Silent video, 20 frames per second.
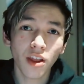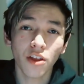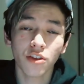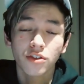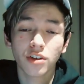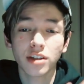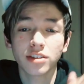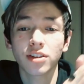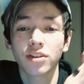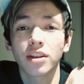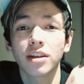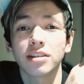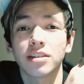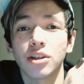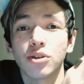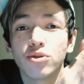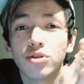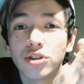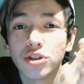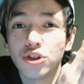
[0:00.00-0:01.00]
There's lots of things
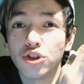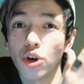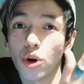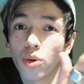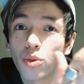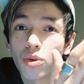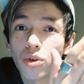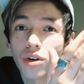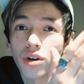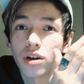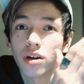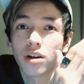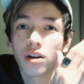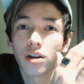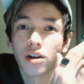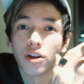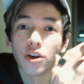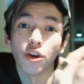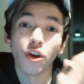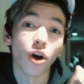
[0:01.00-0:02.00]
that you just don't
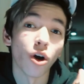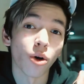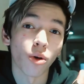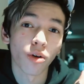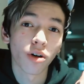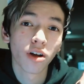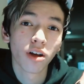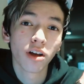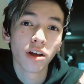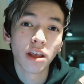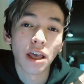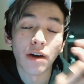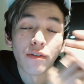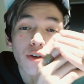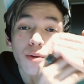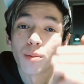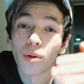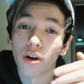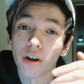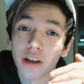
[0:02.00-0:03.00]
know
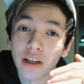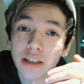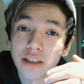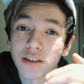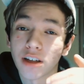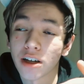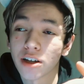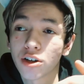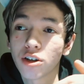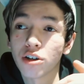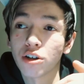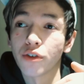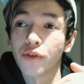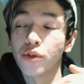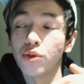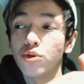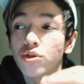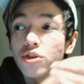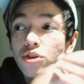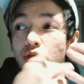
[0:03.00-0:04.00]
if your marketing is not good,
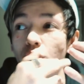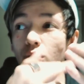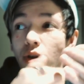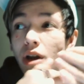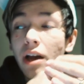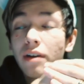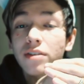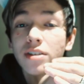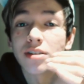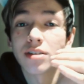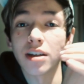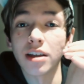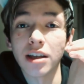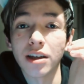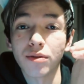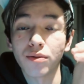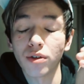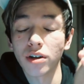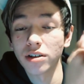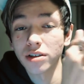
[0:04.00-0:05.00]
if you just don't have a steady
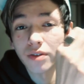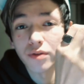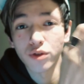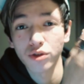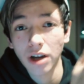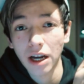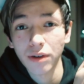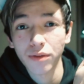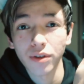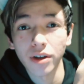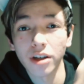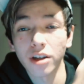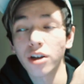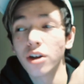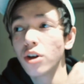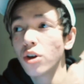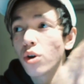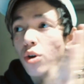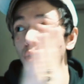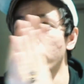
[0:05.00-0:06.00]
influx of traffic
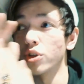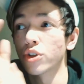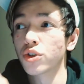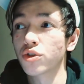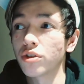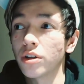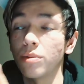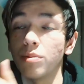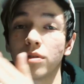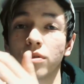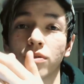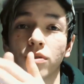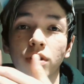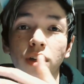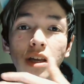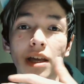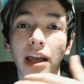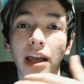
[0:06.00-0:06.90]
or a stream of